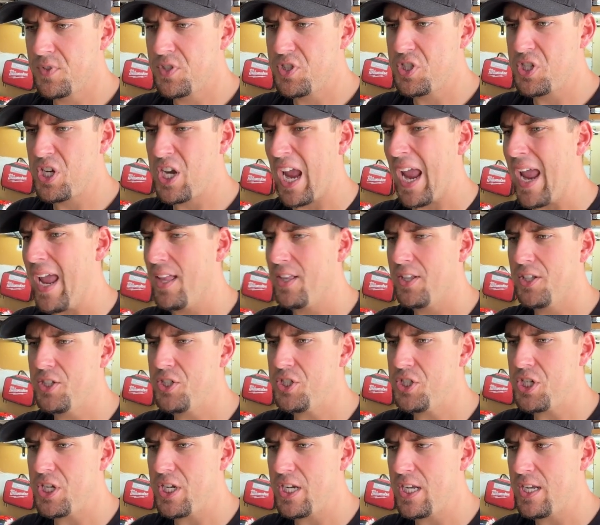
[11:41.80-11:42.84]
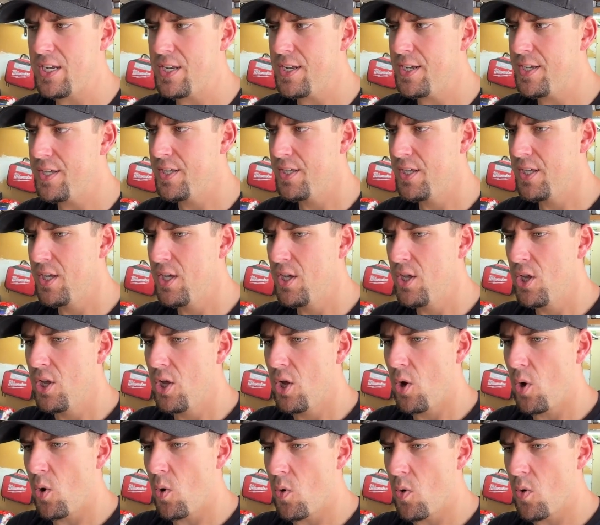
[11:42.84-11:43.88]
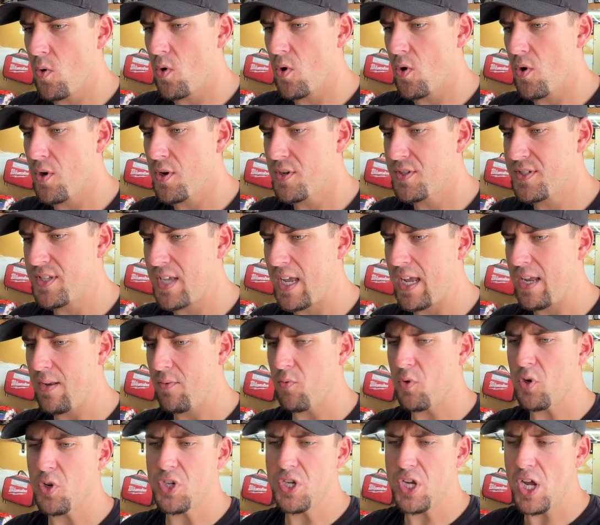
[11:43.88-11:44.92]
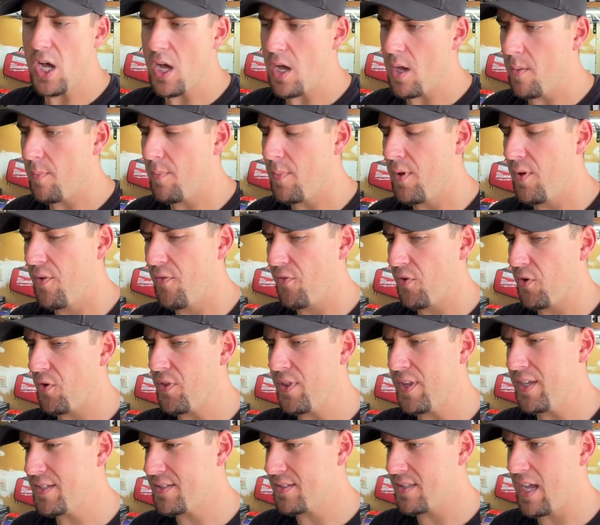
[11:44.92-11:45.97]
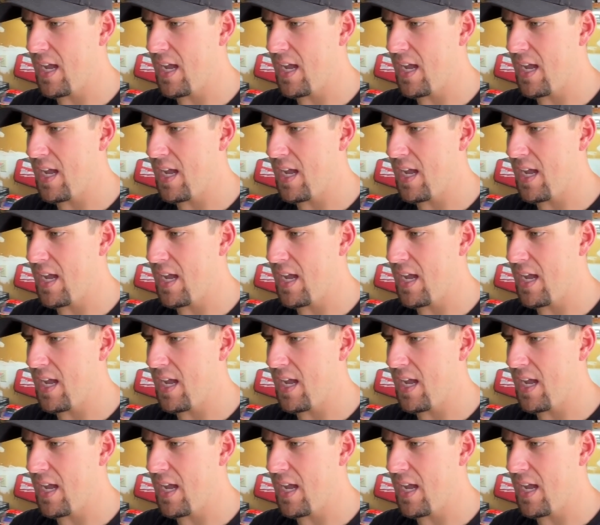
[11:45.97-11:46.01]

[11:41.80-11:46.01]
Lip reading: challenging or saying we're dumb for this,